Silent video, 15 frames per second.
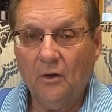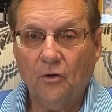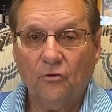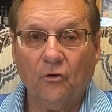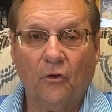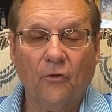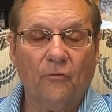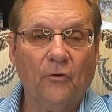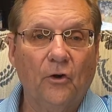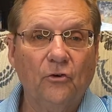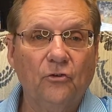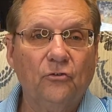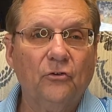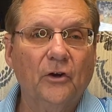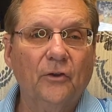So the
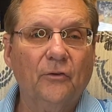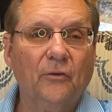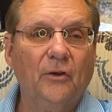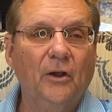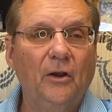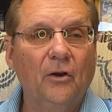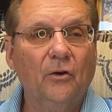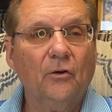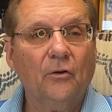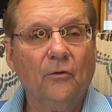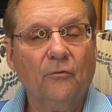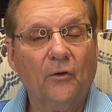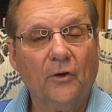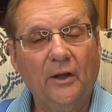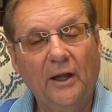first strength of character
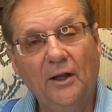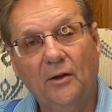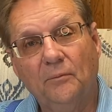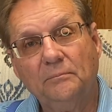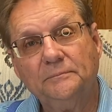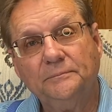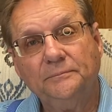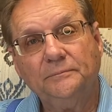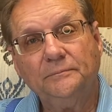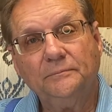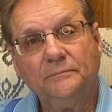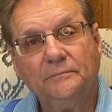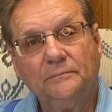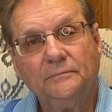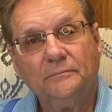for Caleb
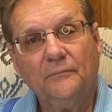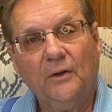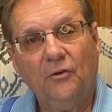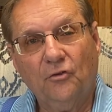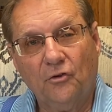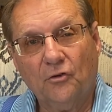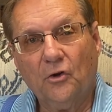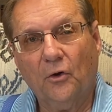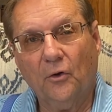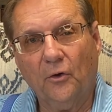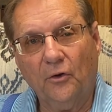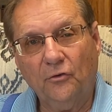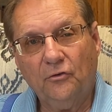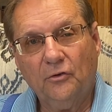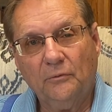is his
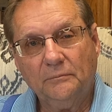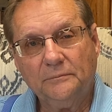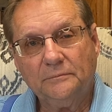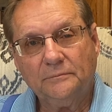courage.